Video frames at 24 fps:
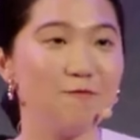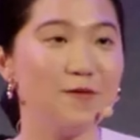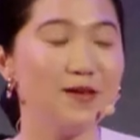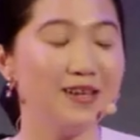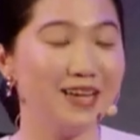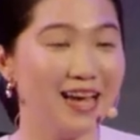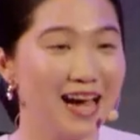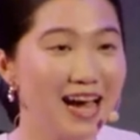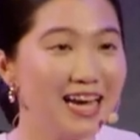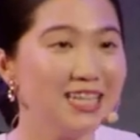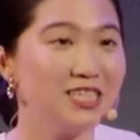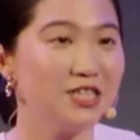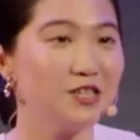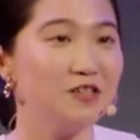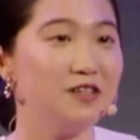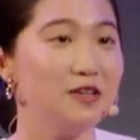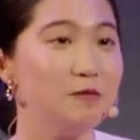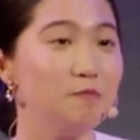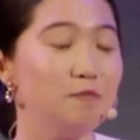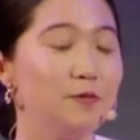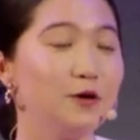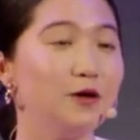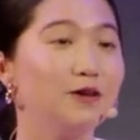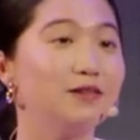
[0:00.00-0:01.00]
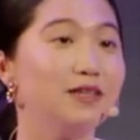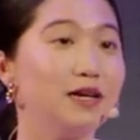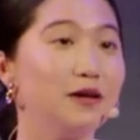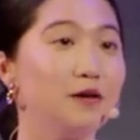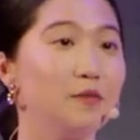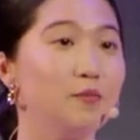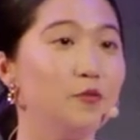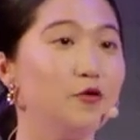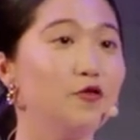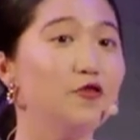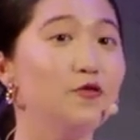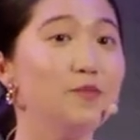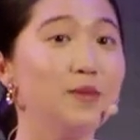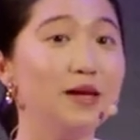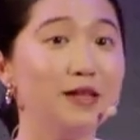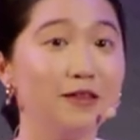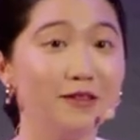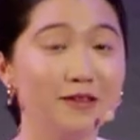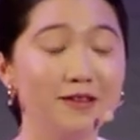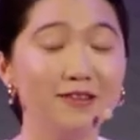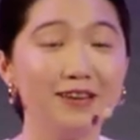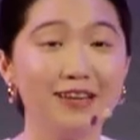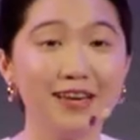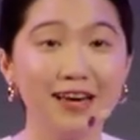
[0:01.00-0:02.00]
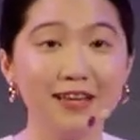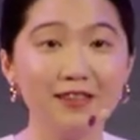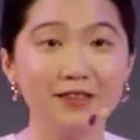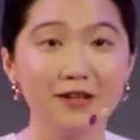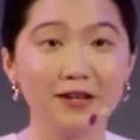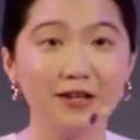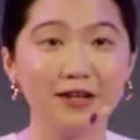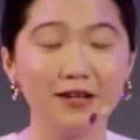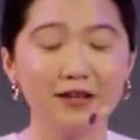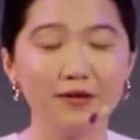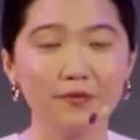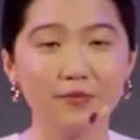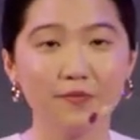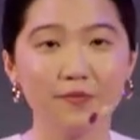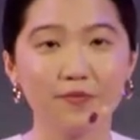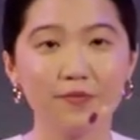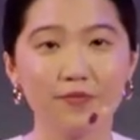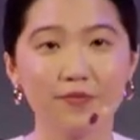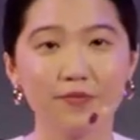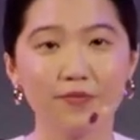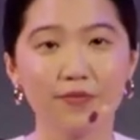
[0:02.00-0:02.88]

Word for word: have been actually building a movement together.